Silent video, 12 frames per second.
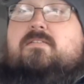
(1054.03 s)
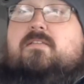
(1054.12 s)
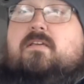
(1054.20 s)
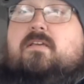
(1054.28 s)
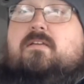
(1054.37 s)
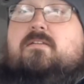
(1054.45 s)

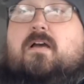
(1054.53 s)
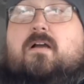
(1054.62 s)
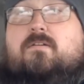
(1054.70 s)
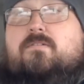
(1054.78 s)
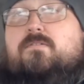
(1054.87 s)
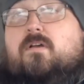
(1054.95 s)
the
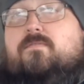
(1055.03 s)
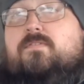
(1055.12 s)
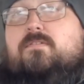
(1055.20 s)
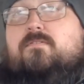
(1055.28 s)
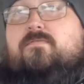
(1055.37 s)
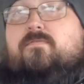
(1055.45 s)
doctor's
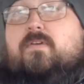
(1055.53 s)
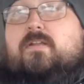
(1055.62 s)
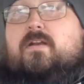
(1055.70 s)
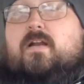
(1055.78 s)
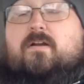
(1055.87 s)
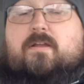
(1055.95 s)
offices,
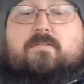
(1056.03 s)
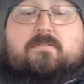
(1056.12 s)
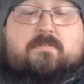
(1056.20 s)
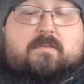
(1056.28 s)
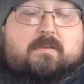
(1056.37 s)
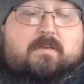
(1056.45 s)

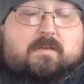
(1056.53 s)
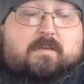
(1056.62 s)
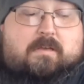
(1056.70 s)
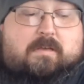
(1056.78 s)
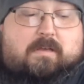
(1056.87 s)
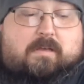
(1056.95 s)
veterinarians.
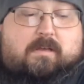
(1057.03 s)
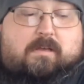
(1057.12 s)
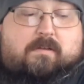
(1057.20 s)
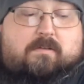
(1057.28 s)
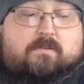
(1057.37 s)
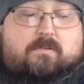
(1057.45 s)

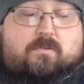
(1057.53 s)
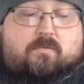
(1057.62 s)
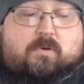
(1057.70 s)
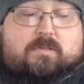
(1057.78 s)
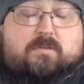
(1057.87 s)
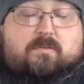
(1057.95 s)
You
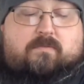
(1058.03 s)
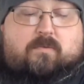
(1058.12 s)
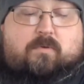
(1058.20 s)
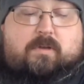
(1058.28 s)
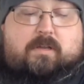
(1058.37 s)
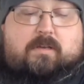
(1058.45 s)
want to
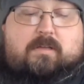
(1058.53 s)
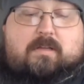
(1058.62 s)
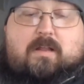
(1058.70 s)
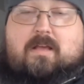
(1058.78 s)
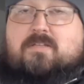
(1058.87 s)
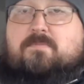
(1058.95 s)
avoid
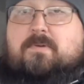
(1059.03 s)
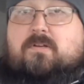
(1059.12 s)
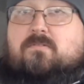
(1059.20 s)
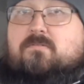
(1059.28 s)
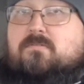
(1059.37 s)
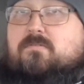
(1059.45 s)

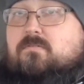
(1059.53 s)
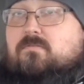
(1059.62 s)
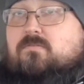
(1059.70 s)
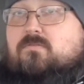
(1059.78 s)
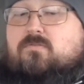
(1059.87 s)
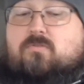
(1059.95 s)
hospitals,
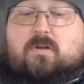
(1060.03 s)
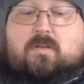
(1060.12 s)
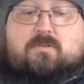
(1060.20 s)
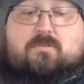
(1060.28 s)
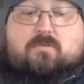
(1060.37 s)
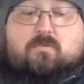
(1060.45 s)

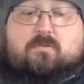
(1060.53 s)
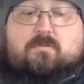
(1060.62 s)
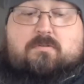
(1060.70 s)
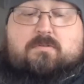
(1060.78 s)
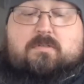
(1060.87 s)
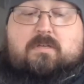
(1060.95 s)

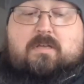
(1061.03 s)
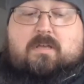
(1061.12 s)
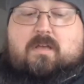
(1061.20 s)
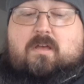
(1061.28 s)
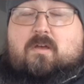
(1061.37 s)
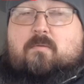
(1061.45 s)
drugstores,
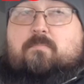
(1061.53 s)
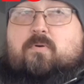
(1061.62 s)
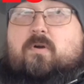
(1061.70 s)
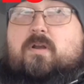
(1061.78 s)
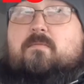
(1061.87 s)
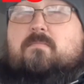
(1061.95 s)

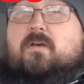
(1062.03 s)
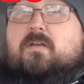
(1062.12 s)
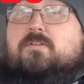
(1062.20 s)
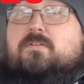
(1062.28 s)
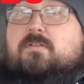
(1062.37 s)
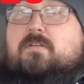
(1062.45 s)
pretty
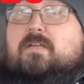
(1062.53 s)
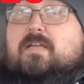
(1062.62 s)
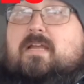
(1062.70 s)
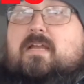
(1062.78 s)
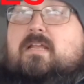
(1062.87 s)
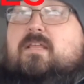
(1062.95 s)
much
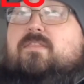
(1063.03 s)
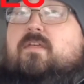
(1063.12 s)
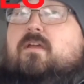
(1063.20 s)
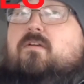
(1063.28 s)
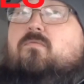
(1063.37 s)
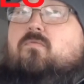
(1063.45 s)

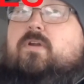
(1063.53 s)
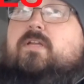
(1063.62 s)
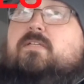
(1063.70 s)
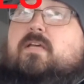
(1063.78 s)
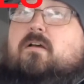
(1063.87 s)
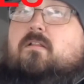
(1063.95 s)
anything
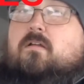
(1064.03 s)
retail